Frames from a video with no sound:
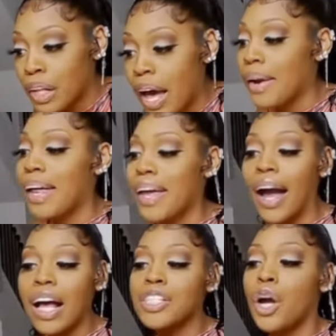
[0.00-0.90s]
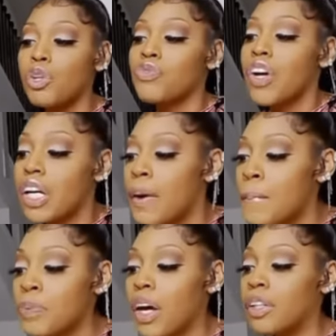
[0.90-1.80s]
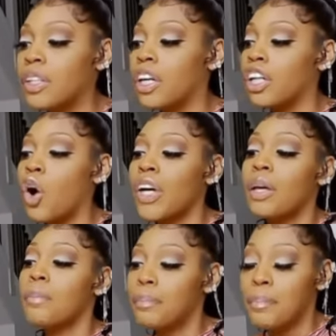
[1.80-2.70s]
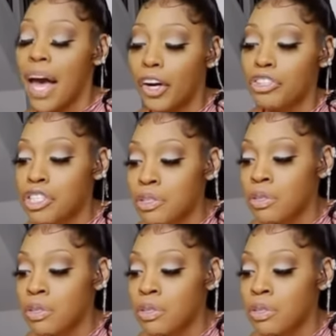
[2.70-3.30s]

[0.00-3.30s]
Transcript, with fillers: And like I got circles full of glorilla beggars.